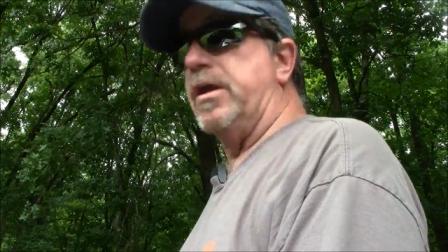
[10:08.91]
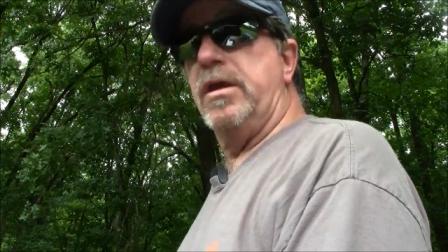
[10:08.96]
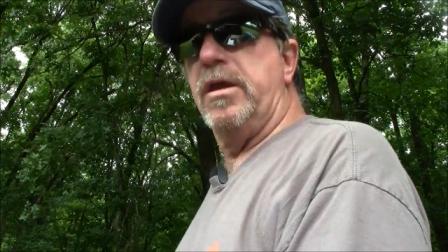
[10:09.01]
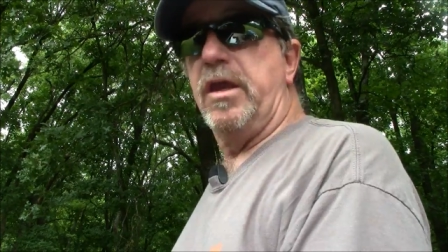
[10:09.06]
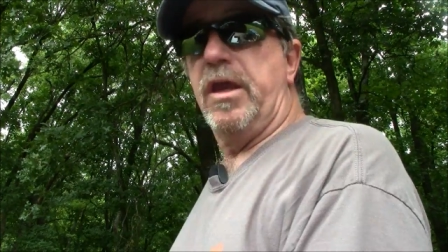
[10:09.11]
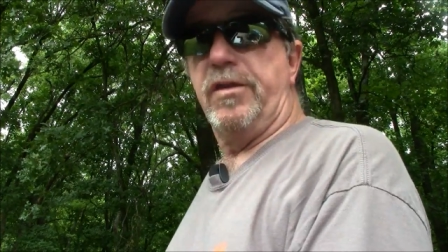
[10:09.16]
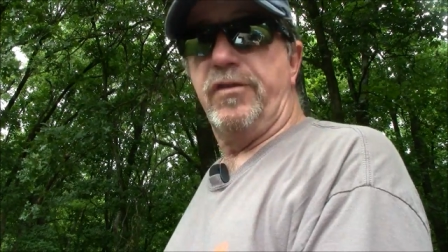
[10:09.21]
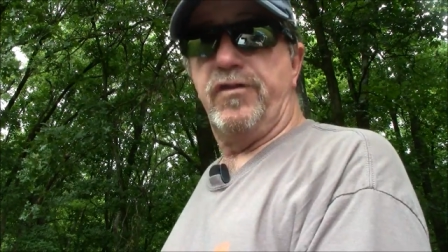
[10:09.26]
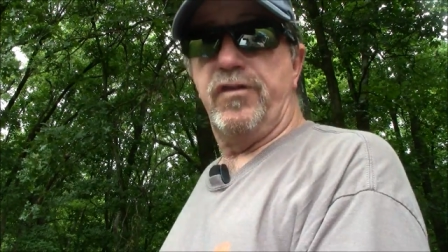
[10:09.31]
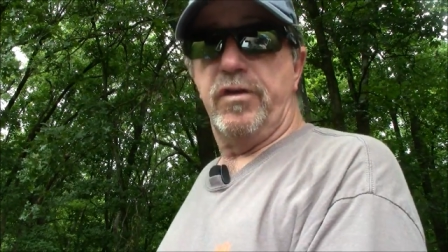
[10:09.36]

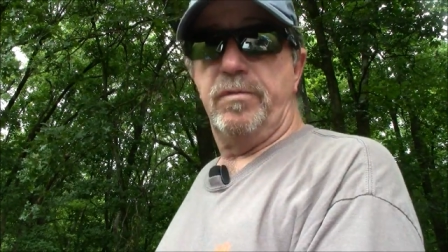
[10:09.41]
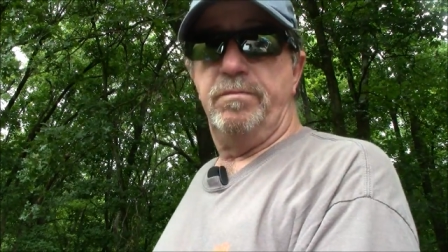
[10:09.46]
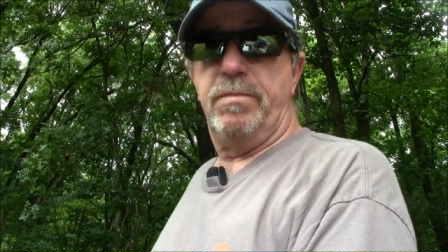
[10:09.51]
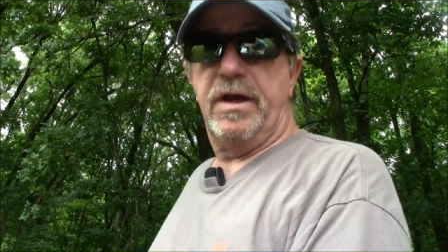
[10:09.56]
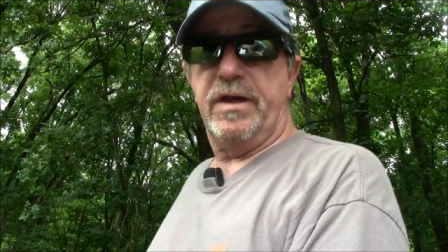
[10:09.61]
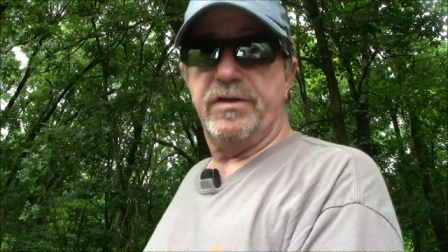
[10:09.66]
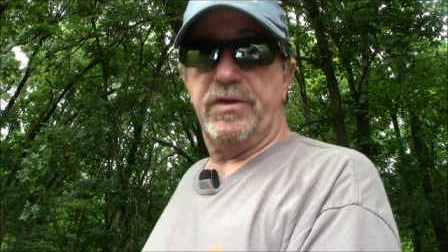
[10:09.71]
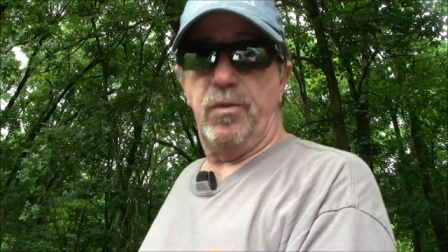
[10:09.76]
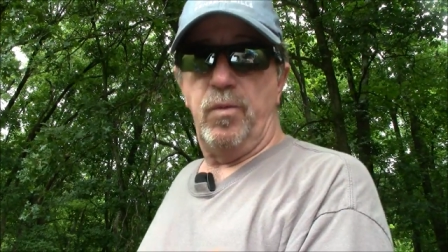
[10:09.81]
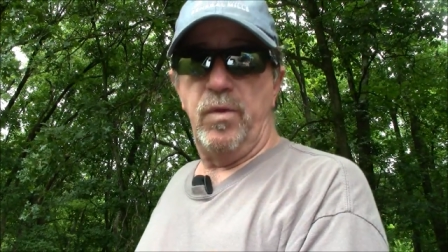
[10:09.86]
It should
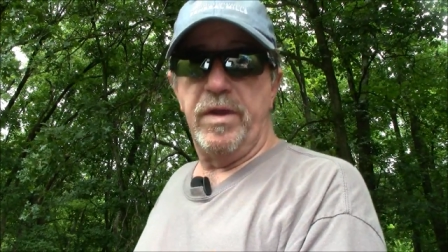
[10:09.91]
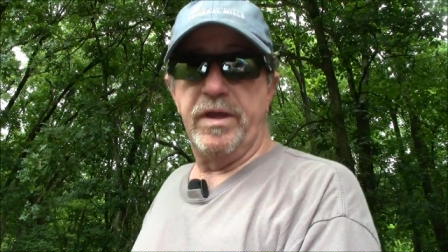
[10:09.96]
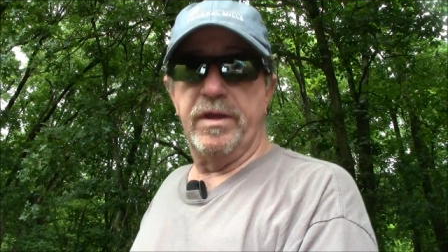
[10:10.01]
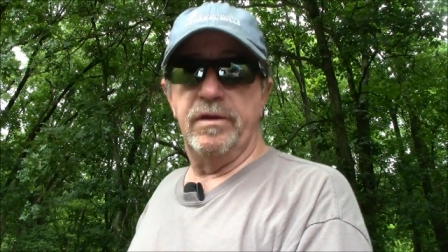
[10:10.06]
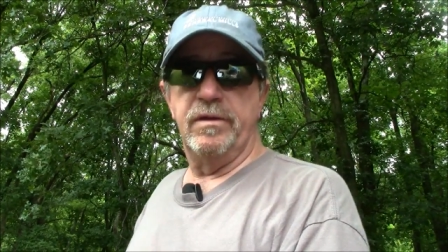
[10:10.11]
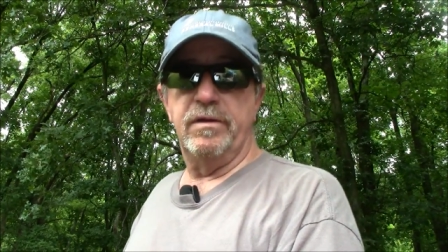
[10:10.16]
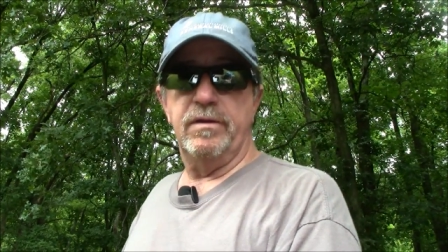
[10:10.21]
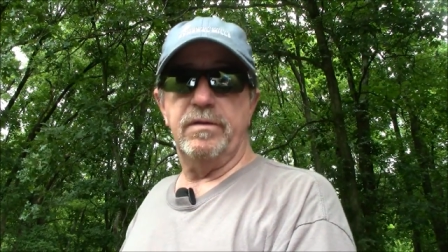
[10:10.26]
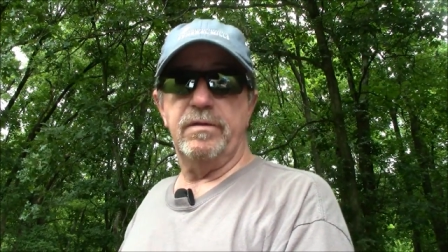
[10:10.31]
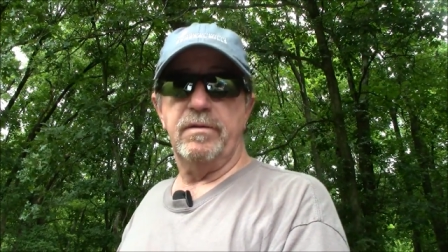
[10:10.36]
buck the
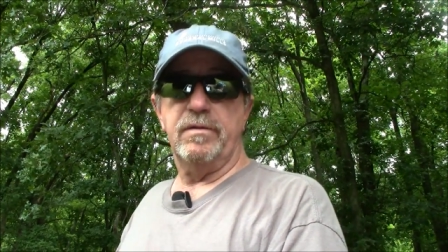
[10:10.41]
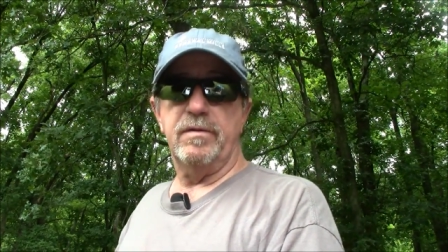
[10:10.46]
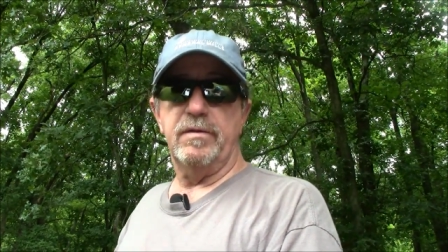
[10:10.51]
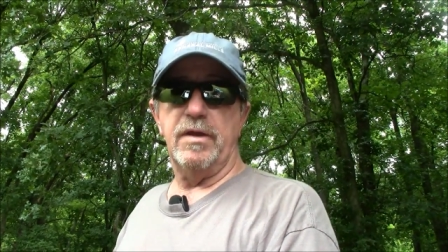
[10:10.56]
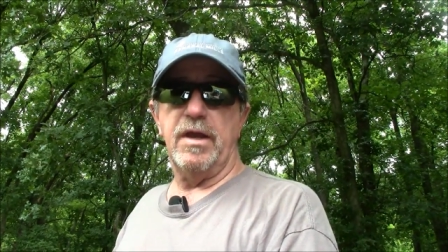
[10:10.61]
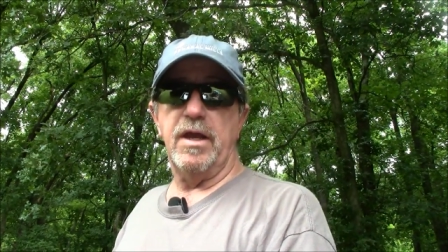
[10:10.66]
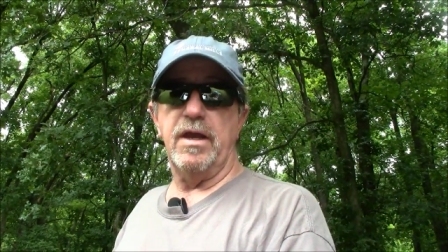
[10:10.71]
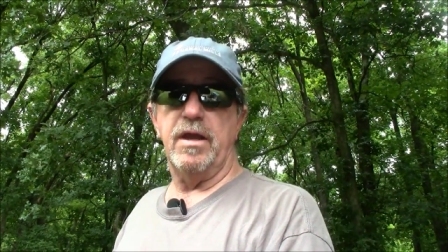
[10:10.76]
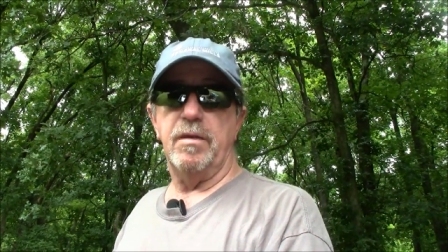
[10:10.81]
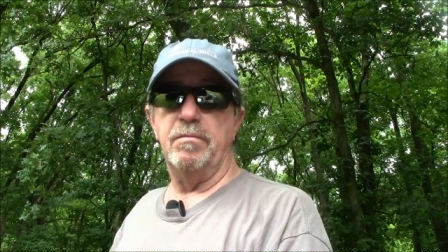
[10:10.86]
wind
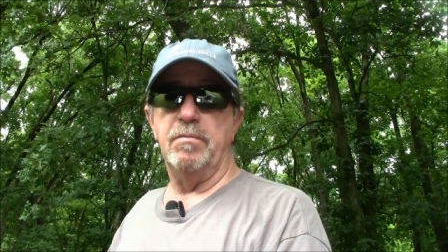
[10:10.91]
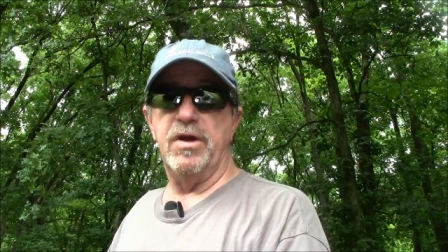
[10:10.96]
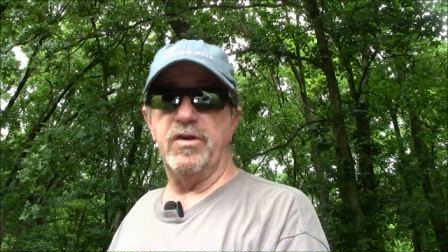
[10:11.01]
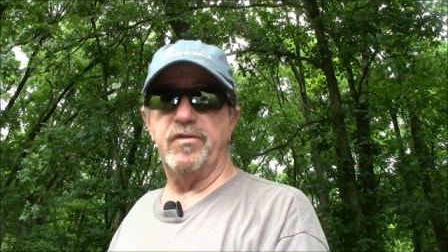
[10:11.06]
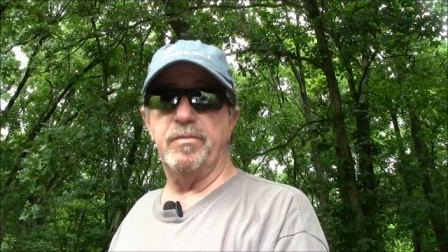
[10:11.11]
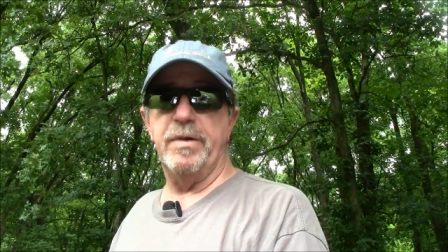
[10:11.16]
much